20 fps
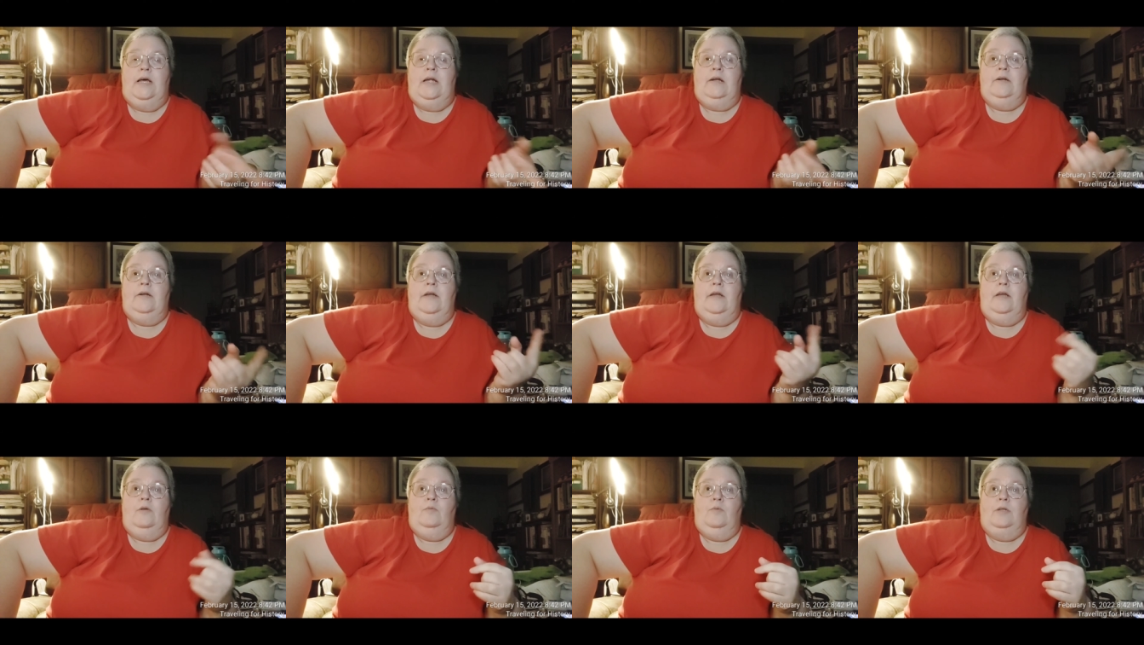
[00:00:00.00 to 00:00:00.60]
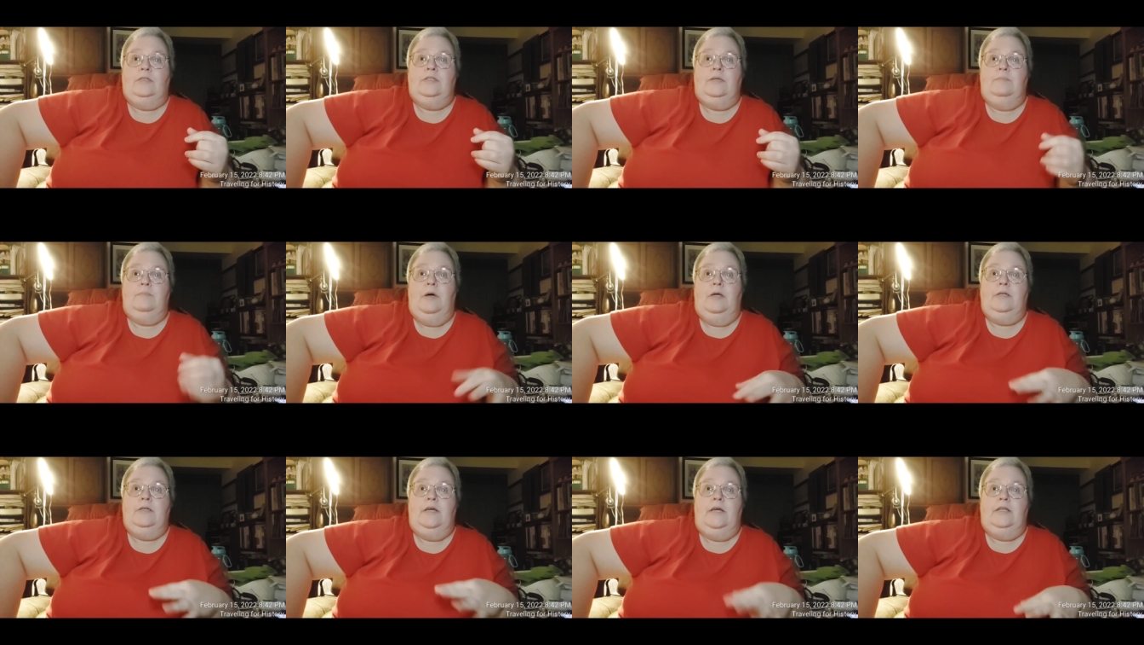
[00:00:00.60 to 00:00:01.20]
on Saturday and once on
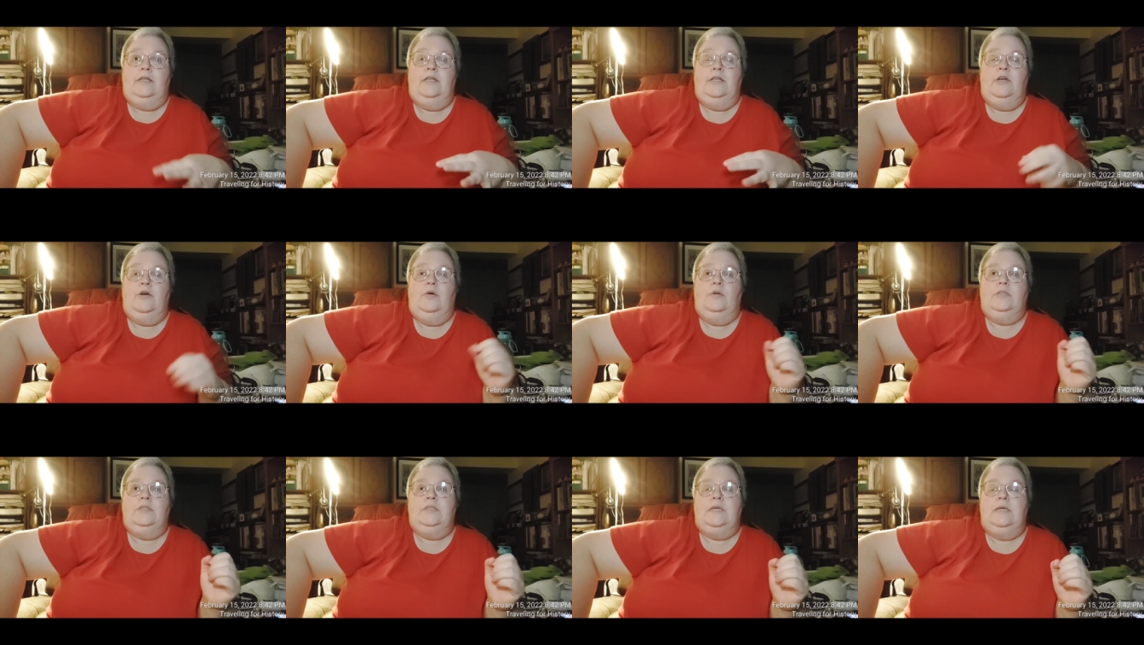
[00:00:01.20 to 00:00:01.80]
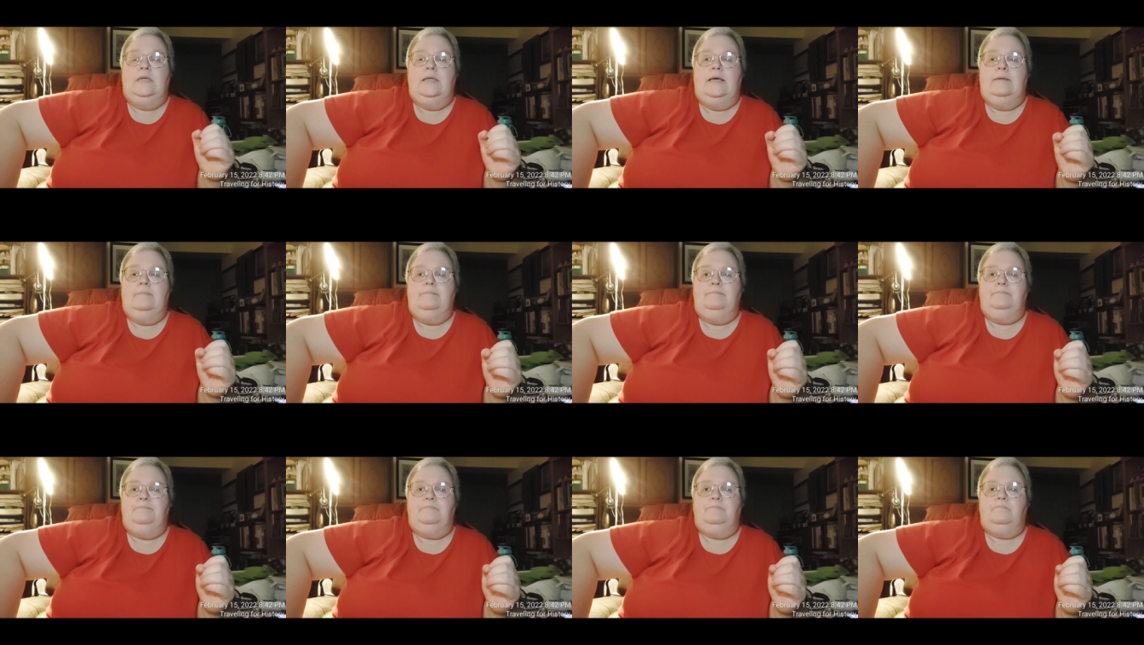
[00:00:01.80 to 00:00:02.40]
Monday. I didn't go on
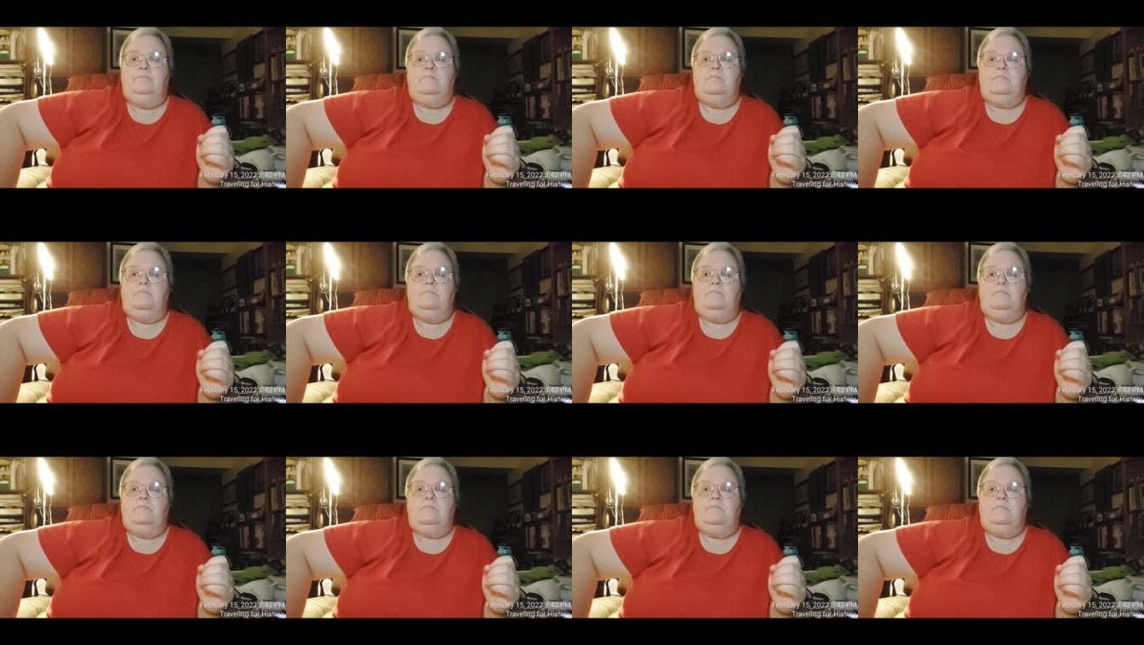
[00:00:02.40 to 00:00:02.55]
Sunday.